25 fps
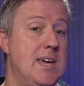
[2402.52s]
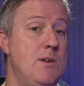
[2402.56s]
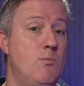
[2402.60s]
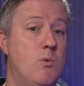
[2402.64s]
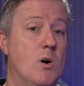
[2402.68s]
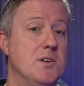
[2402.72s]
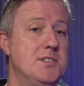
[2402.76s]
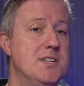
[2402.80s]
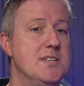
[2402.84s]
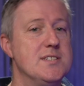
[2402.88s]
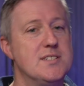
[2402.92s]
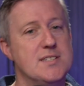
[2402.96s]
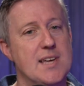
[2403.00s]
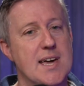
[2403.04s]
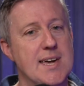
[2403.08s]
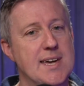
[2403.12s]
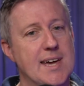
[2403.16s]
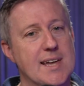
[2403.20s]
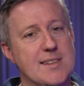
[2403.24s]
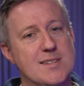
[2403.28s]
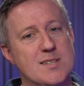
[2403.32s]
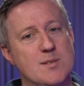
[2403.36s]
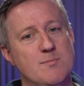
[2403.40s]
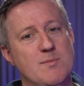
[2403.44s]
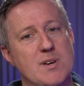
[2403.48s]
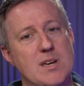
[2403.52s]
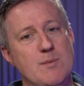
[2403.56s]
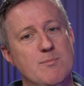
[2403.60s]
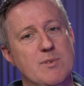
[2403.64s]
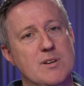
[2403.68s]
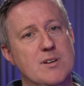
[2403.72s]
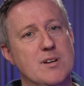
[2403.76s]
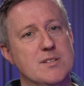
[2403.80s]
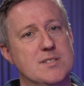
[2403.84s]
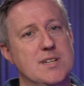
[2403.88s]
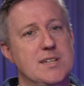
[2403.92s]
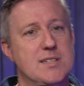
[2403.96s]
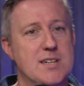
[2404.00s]
wasn't saying it to me
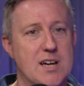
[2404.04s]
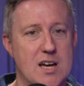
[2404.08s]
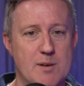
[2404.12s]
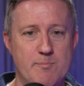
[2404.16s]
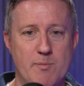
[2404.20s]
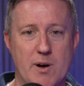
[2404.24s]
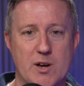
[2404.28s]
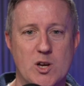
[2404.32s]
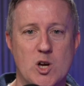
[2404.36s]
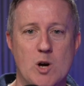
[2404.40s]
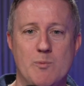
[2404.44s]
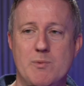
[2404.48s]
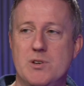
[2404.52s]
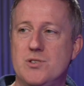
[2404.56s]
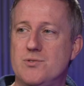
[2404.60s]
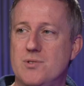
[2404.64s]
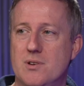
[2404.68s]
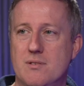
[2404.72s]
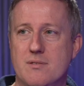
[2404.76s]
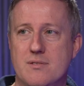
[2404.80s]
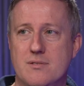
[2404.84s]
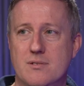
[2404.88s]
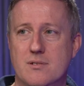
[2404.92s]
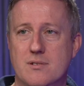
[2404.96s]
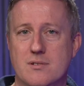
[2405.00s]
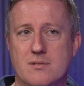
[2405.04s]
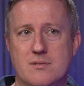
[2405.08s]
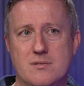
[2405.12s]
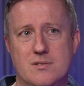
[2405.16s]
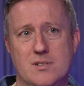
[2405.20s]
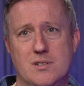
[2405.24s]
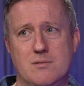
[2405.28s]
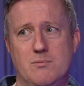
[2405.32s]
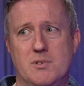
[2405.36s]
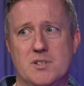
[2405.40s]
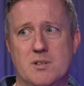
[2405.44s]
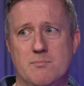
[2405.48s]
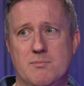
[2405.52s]
because he'd heard my commentary and thought,
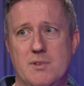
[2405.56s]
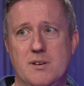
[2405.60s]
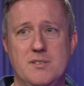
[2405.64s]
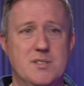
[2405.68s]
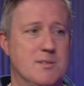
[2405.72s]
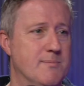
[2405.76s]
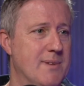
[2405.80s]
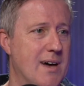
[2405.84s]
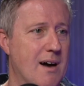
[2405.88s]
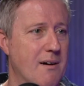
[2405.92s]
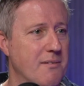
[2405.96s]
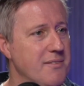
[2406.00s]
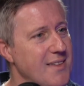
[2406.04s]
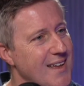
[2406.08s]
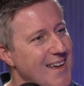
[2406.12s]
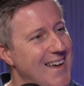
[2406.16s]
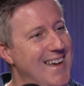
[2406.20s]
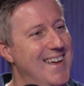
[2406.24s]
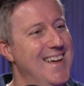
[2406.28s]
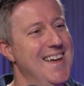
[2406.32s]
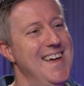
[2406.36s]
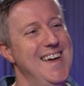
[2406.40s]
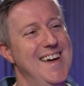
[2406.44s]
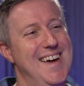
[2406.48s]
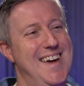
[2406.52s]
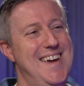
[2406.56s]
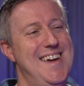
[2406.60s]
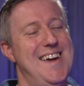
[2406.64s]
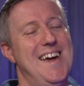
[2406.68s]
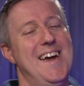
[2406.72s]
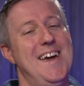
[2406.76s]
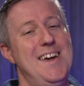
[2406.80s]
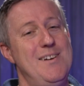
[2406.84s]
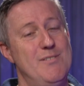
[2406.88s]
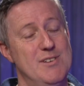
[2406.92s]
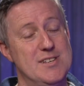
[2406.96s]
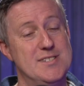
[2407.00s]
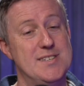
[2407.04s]
God, what a motor mouth.
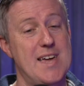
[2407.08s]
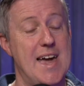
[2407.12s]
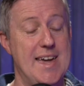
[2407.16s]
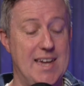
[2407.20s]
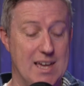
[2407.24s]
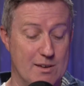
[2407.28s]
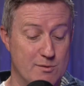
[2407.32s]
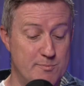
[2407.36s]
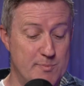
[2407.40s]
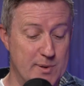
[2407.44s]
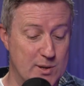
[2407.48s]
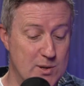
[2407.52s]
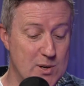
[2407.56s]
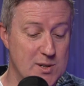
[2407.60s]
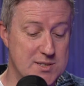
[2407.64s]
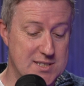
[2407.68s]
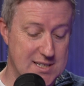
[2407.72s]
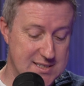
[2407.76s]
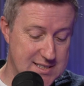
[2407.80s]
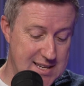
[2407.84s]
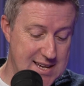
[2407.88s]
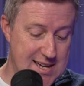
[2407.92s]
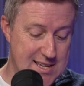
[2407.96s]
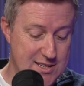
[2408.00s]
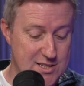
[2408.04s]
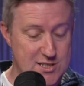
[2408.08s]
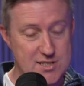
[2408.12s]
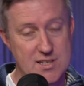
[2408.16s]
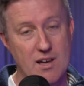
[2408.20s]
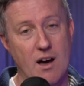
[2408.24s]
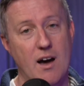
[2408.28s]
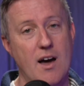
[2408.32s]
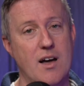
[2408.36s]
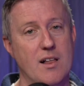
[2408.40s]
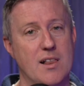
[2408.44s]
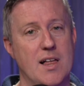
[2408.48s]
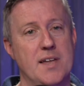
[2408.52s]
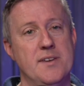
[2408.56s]
He was saying it because it's his
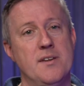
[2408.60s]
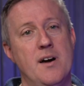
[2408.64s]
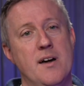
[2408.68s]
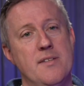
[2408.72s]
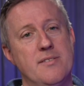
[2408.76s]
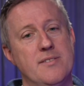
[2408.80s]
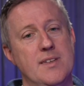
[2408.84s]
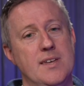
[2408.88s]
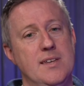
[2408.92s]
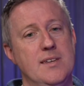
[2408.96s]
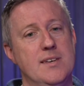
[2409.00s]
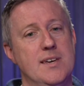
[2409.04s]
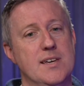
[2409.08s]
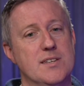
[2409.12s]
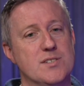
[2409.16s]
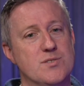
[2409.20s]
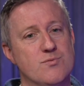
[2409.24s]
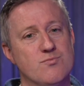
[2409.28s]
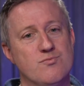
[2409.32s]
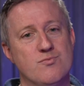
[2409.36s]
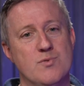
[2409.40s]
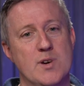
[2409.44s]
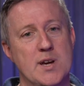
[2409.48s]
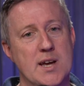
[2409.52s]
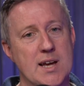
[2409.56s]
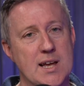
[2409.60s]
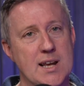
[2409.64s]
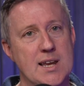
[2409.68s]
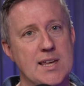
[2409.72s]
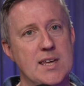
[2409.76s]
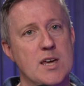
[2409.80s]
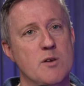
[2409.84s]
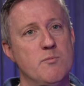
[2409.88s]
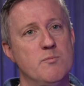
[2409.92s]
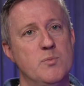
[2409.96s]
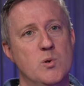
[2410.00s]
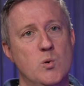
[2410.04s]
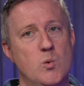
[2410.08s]
style, and I think it's really
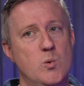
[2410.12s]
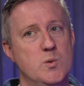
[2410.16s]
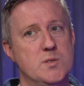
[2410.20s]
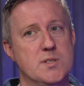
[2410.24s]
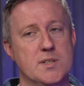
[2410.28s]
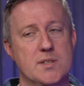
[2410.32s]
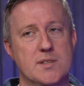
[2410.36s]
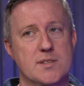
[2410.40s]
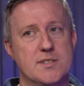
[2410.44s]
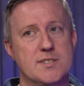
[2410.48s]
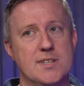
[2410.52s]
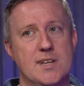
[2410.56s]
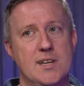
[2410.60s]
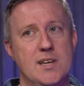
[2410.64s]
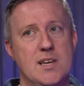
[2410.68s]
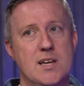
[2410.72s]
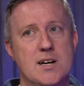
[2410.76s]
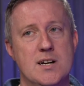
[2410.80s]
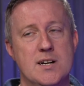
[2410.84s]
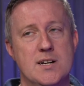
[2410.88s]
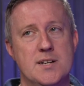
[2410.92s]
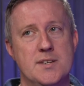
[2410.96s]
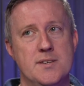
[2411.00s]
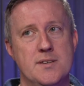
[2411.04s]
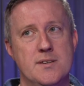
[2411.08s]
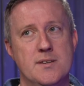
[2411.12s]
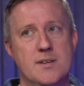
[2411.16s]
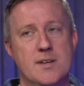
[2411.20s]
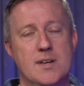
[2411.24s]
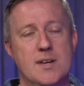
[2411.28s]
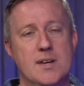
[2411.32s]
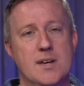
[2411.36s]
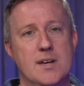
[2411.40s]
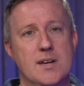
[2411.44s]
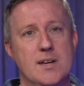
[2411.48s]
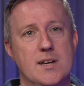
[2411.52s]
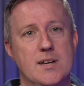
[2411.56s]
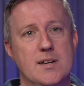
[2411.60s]
important to learn
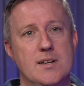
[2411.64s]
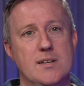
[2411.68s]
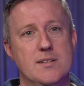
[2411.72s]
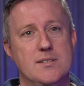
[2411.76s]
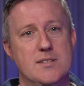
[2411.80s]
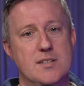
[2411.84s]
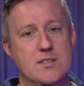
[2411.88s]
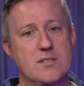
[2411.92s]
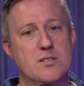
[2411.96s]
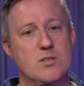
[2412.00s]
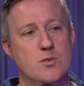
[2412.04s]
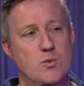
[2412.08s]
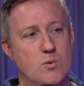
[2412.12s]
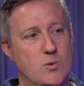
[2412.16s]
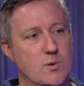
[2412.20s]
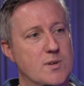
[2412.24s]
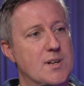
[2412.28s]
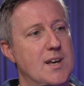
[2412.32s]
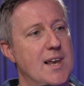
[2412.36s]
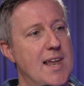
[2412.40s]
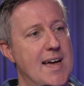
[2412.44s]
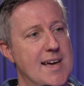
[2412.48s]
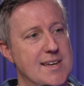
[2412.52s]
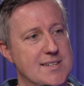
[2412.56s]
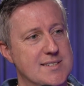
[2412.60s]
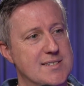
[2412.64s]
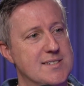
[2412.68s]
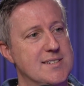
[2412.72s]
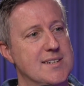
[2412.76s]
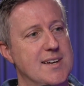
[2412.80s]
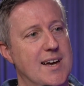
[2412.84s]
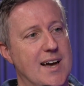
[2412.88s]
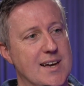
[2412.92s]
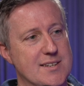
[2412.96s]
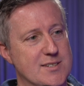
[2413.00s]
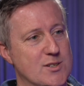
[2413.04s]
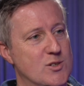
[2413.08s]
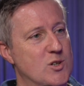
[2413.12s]
to talk less
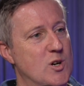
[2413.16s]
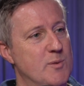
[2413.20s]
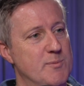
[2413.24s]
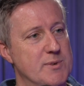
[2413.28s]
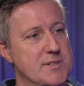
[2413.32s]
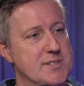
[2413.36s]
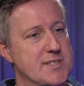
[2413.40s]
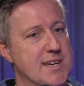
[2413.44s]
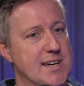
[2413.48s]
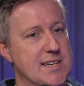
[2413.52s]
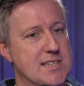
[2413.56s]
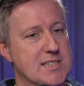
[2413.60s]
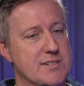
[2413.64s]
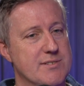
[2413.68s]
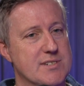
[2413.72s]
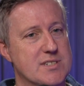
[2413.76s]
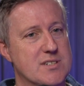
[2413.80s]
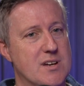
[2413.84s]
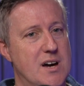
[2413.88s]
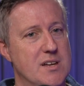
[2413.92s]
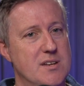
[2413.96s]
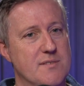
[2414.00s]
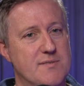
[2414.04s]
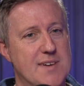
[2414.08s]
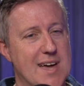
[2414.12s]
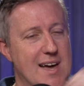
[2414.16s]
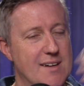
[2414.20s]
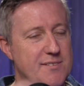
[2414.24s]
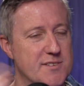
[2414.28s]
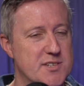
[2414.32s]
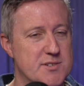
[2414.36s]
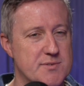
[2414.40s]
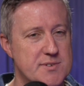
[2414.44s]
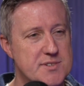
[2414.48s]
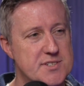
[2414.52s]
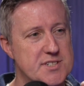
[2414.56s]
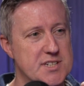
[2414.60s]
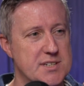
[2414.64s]
as a commentator. It's kind of
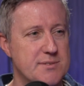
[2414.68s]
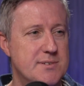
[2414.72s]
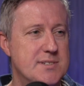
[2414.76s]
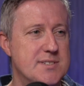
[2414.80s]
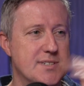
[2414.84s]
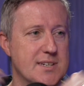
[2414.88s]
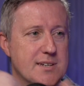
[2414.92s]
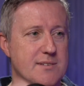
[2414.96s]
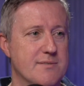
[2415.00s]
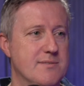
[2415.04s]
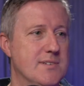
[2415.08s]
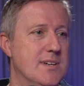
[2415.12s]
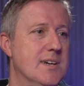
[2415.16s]
counterintuitive.